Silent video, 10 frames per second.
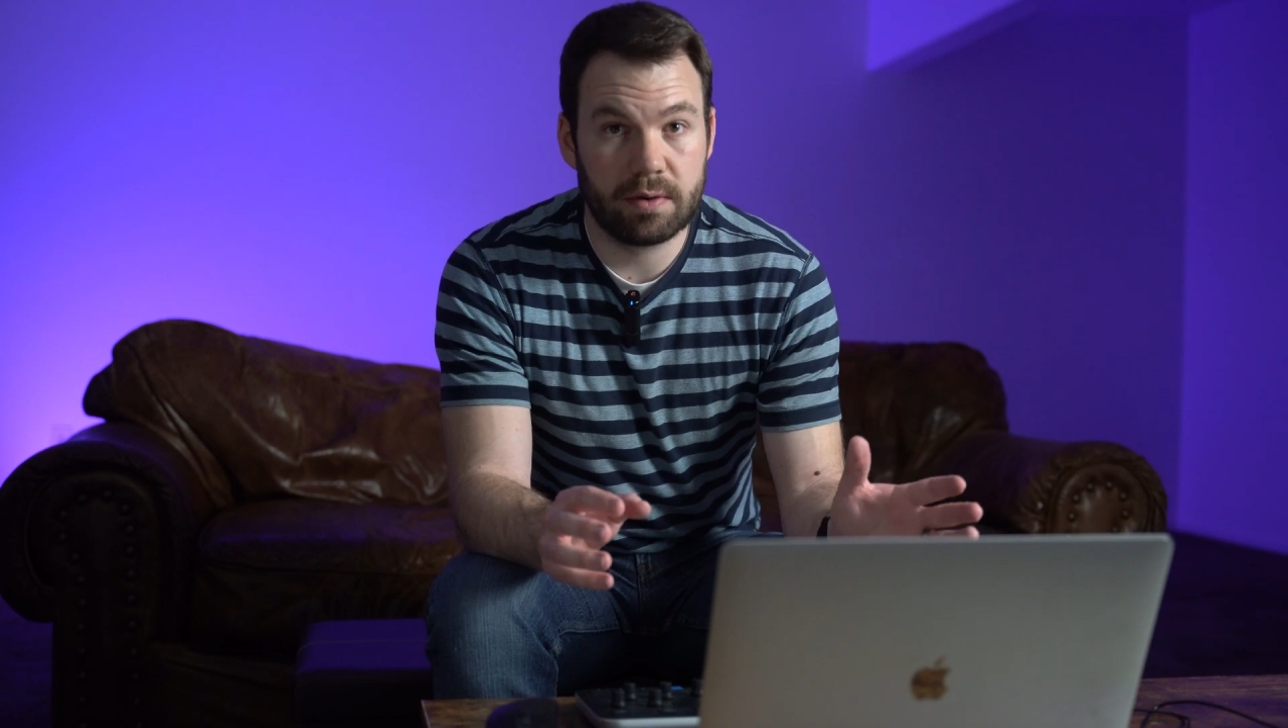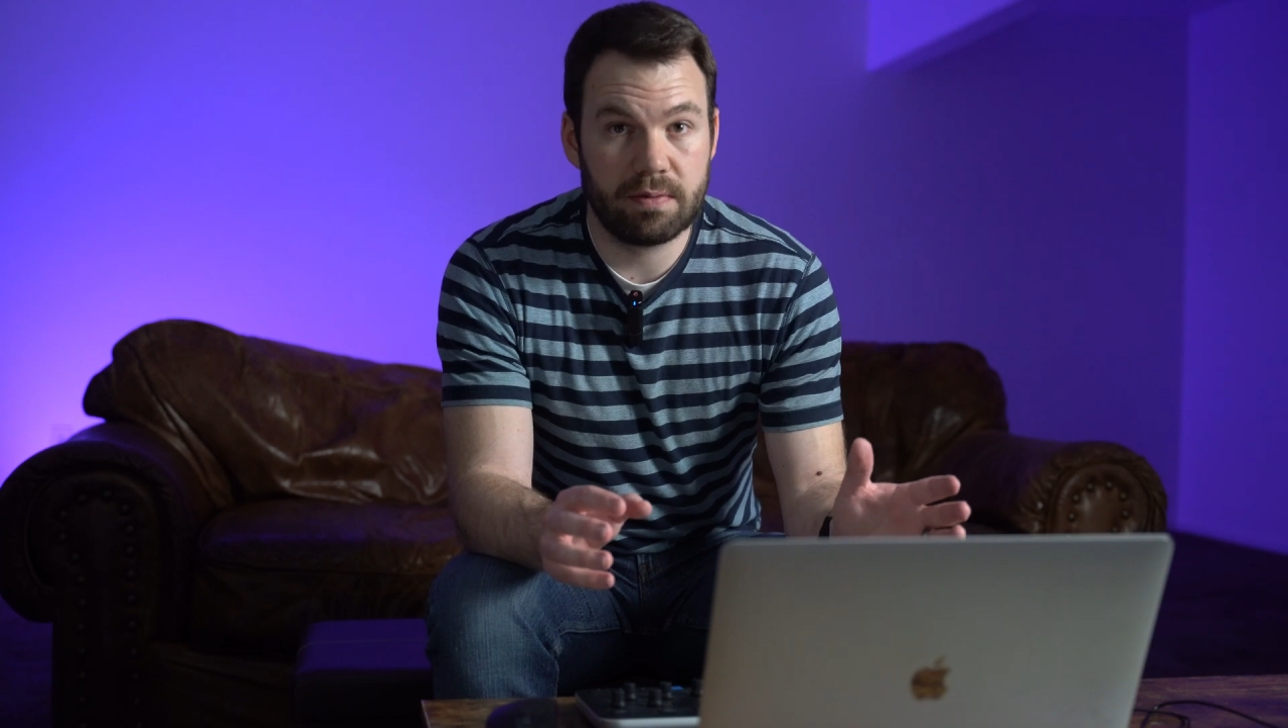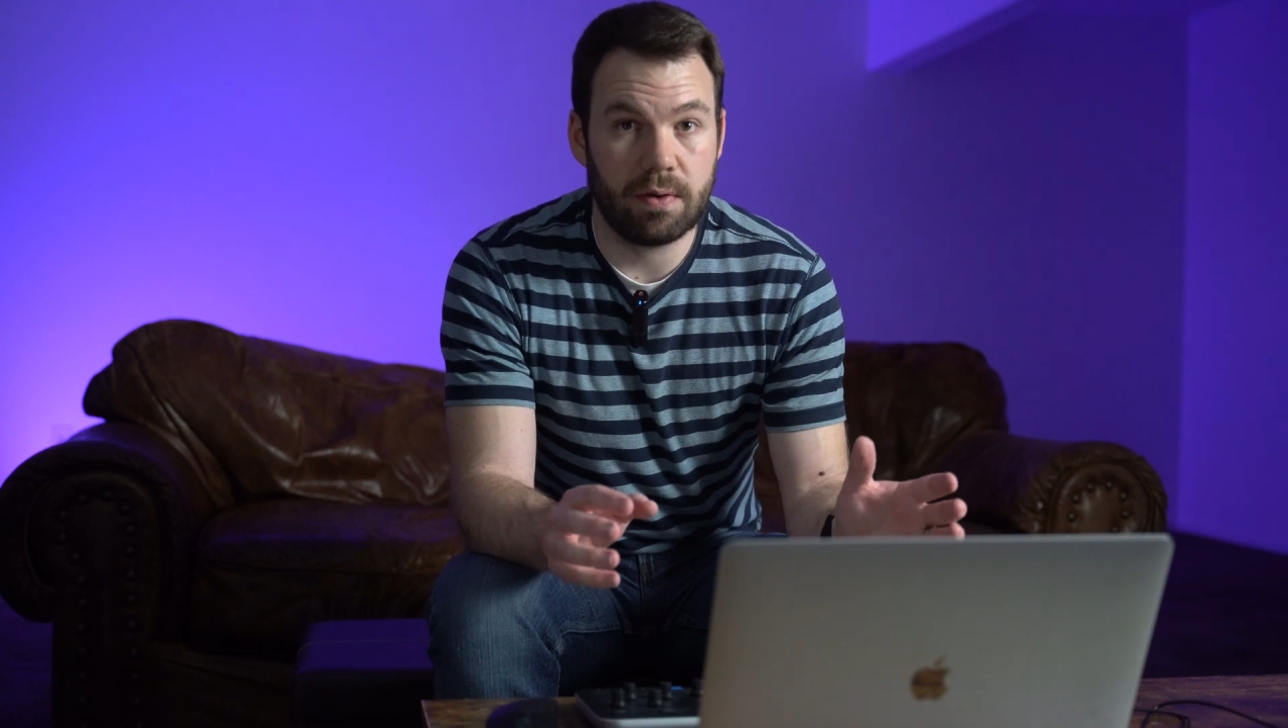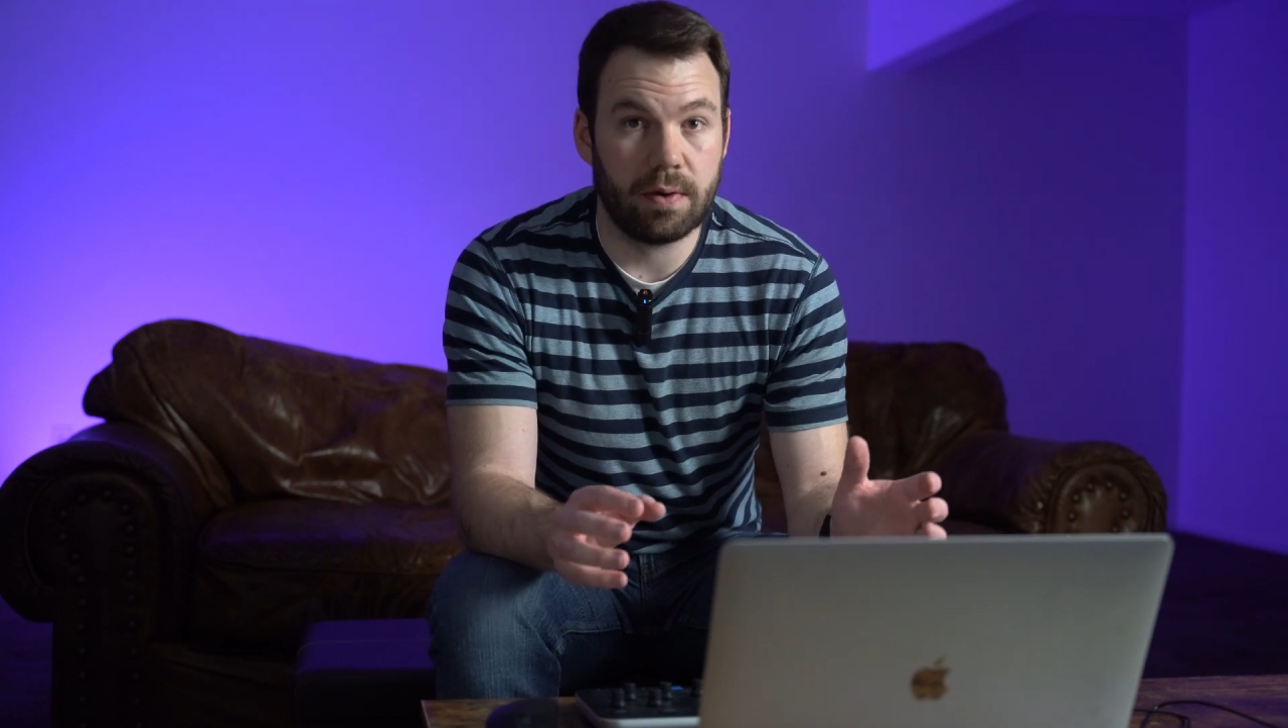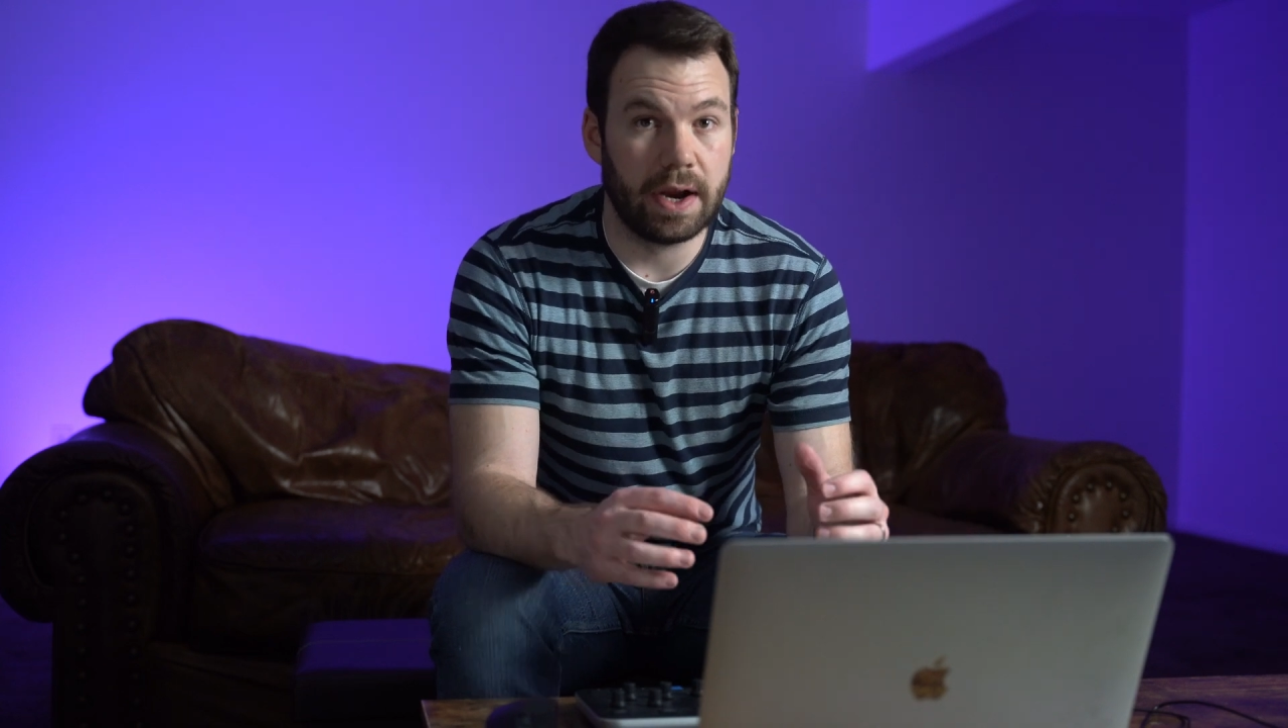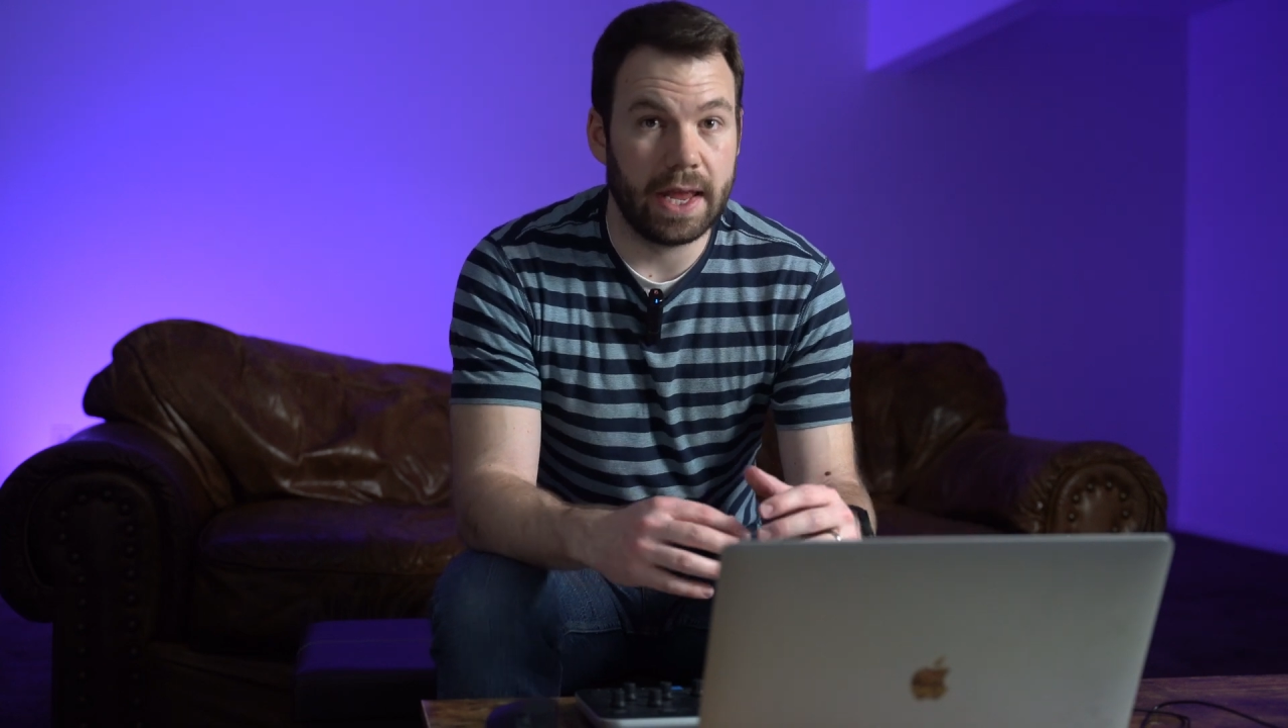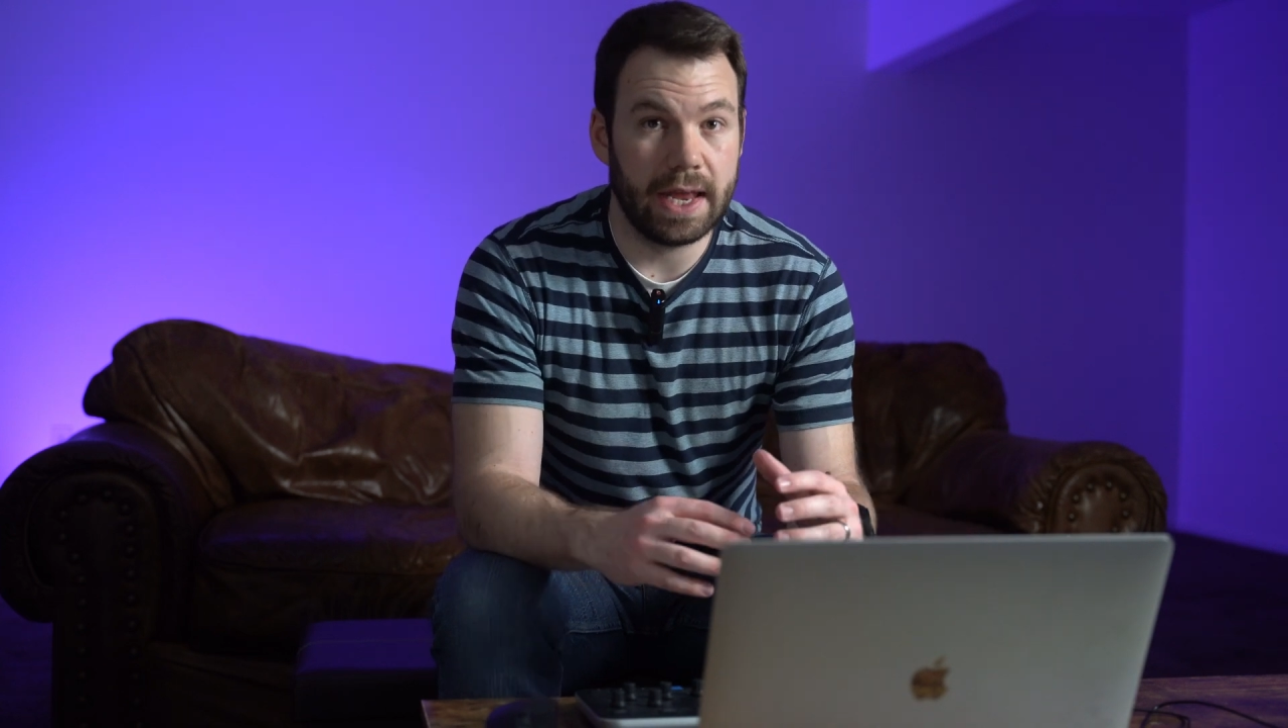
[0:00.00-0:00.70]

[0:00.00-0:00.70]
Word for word: for